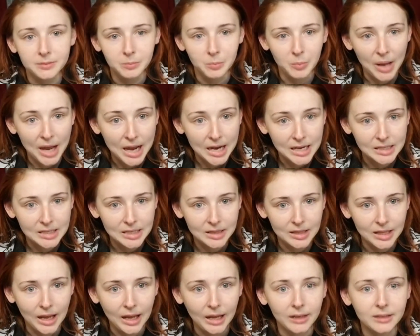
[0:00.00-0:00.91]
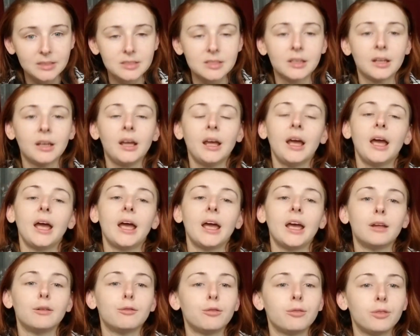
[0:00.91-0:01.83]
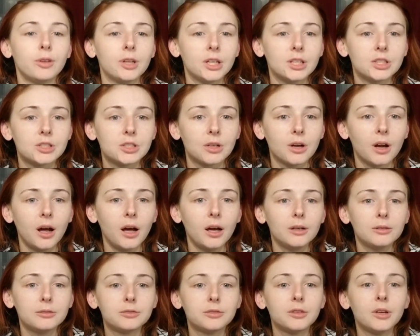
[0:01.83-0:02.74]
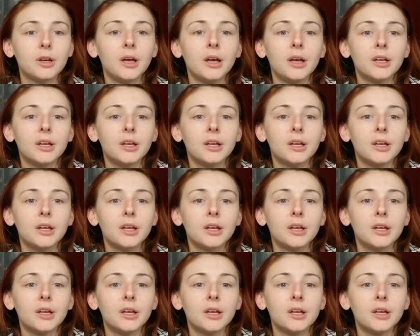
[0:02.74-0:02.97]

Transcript: paint that and finish it off.